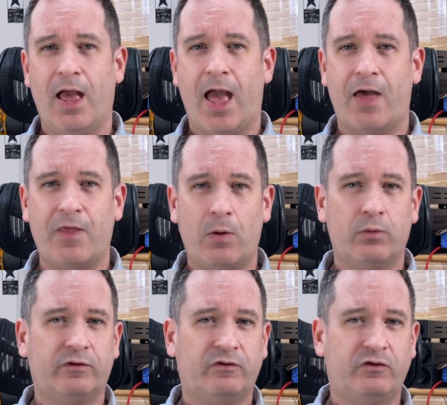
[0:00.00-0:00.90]
And that
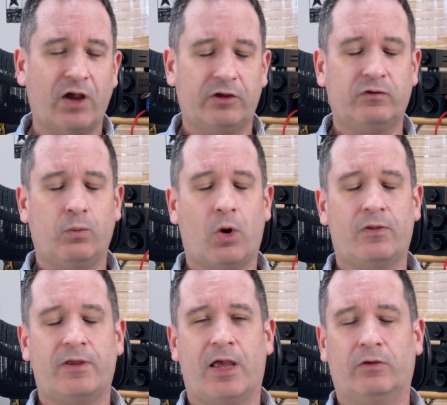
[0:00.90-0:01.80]
was just what
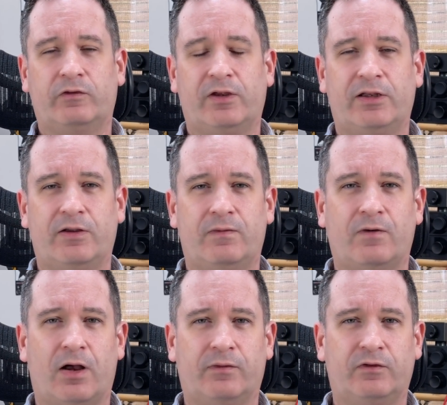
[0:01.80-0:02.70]
the
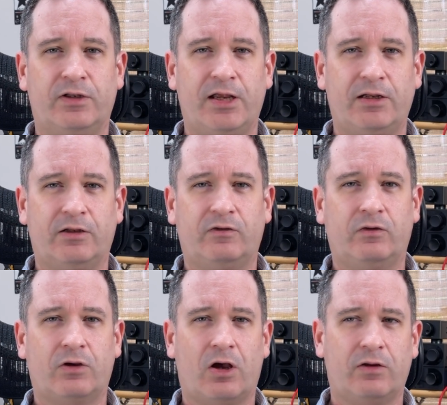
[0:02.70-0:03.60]
LCD-5s needed to
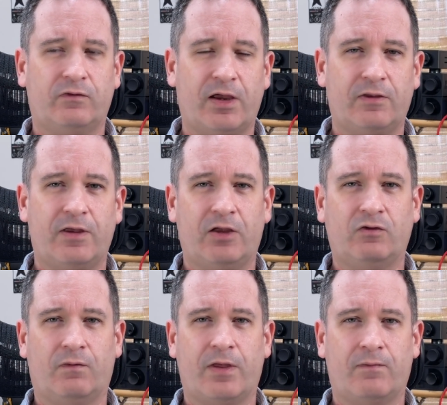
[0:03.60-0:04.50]
kind of take the edge
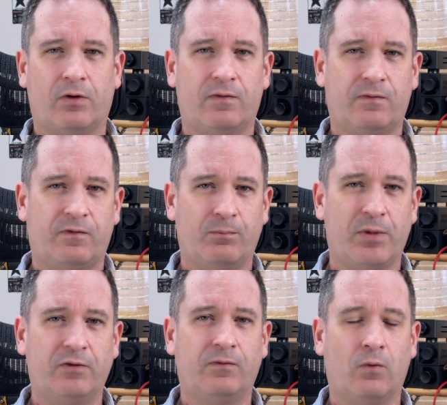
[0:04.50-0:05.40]
off that very
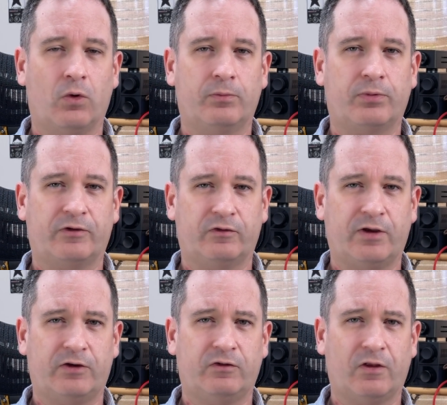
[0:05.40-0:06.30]
mid-forward
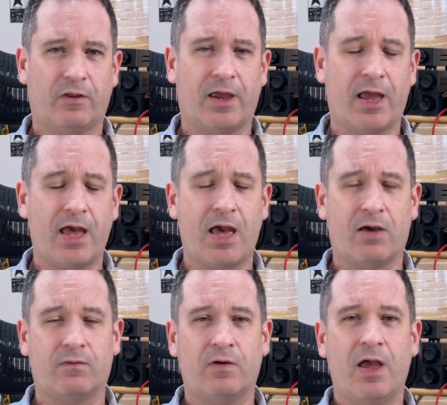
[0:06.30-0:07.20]
presentation that they
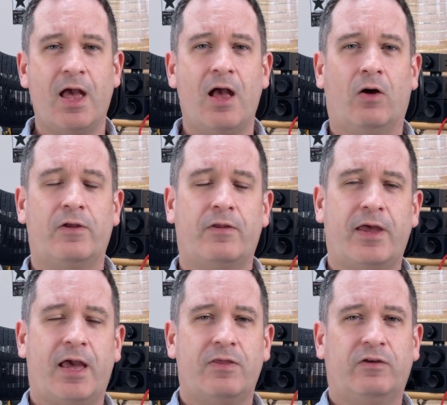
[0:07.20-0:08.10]
have. On the other
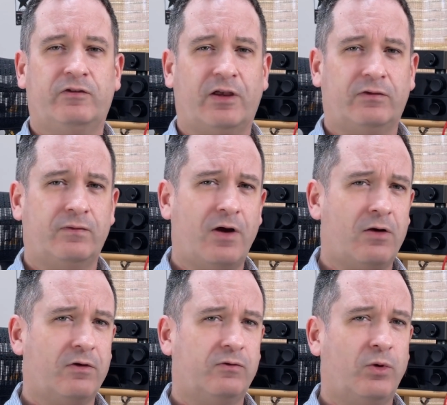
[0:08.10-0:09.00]
hand, the
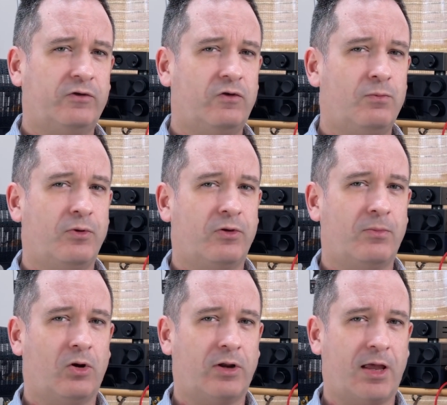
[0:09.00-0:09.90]
Susvaras, once you put them
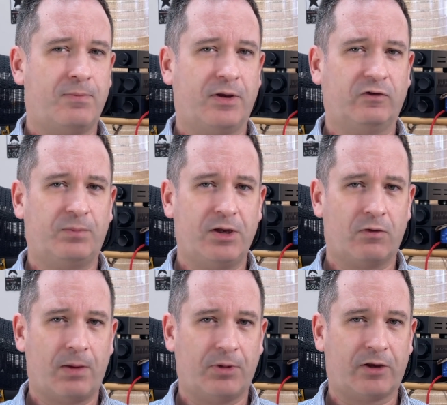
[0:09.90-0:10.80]
on a big speaker
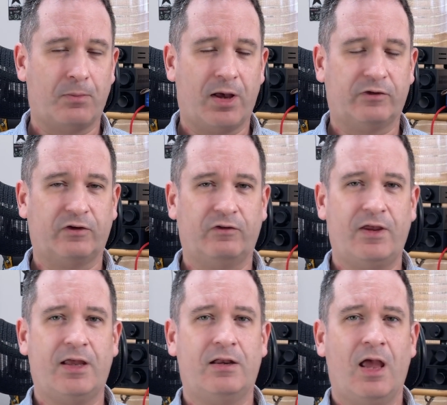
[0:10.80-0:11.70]
amp like the Master 10,